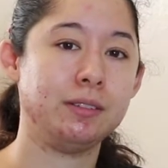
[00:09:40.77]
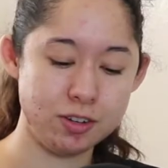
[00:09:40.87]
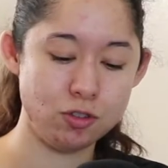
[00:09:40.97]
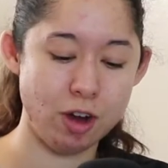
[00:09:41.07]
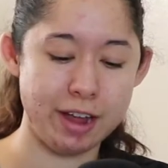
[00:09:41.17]

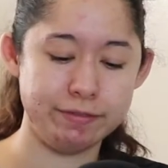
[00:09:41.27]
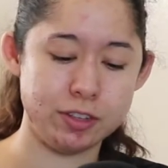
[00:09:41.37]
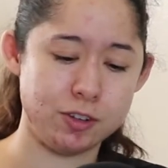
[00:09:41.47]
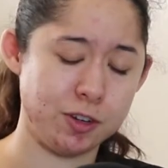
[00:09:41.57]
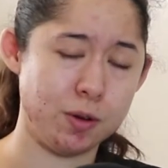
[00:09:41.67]
to drive
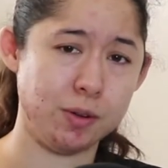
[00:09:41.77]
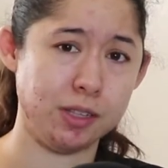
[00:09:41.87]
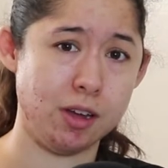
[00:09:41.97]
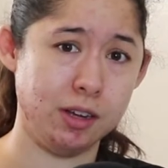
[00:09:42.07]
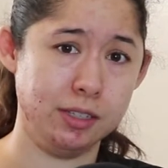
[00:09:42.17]
the show
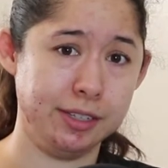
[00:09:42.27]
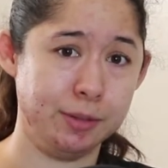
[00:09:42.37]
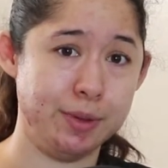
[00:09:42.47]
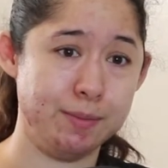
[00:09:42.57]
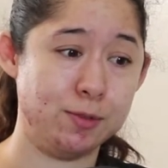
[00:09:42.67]
along a
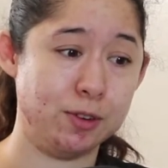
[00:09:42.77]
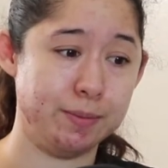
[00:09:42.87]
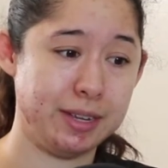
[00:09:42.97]
little bit more